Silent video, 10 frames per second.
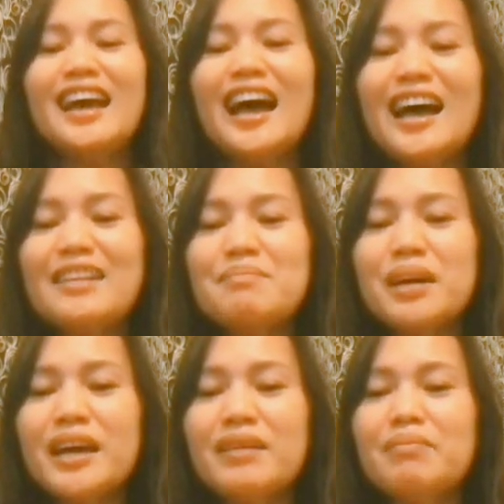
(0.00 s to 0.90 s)
and
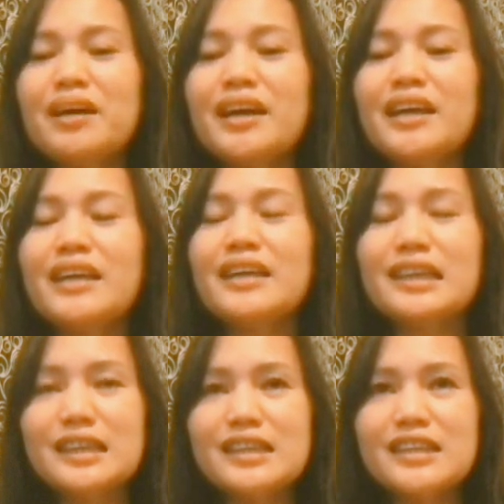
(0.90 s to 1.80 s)
my
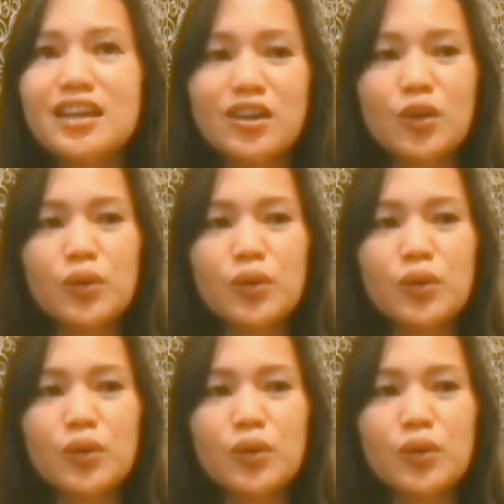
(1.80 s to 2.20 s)
kids are